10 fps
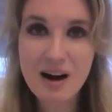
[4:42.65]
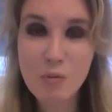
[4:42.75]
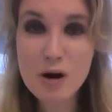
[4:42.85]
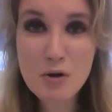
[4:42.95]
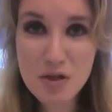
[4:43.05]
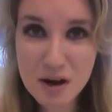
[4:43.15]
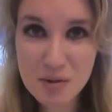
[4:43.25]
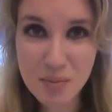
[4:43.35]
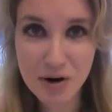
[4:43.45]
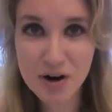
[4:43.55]
What do you think of
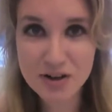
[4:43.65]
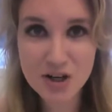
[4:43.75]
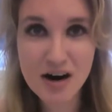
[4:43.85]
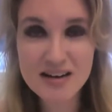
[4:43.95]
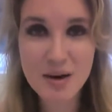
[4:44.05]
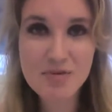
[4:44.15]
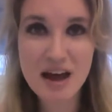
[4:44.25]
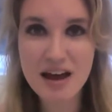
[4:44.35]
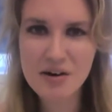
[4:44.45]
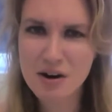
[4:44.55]
the bird on Johnny Depp's
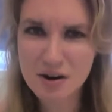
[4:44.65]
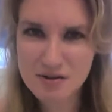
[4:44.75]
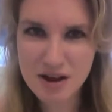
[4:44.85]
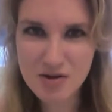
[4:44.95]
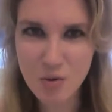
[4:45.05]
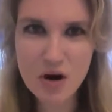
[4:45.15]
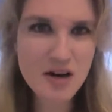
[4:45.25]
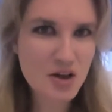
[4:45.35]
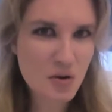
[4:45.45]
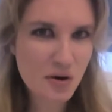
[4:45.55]
head, or is it
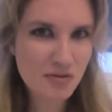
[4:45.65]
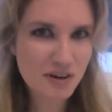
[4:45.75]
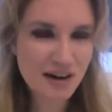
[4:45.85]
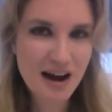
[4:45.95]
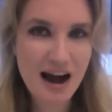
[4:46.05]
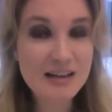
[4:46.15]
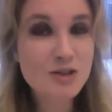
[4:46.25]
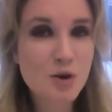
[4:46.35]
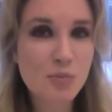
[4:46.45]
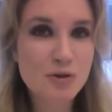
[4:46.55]
winning you over? I
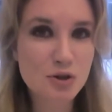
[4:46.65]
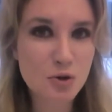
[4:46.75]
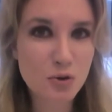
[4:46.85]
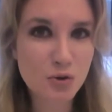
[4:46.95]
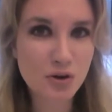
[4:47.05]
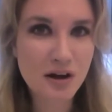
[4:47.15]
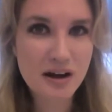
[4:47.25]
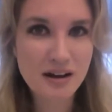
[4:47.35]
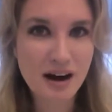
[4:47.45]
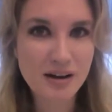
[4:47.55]
just hope there's a cool
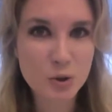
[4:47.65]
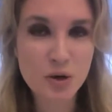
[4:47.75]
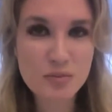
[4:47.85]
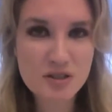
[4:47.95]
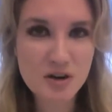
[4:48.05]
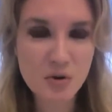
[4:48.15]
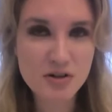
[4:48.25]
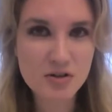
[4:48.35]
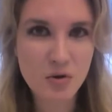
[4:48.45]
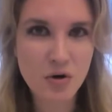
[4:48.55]
dream
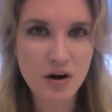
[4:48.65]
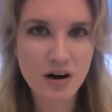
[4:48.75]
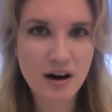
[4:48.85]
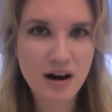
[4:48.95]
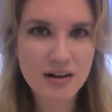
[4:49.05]
sequence or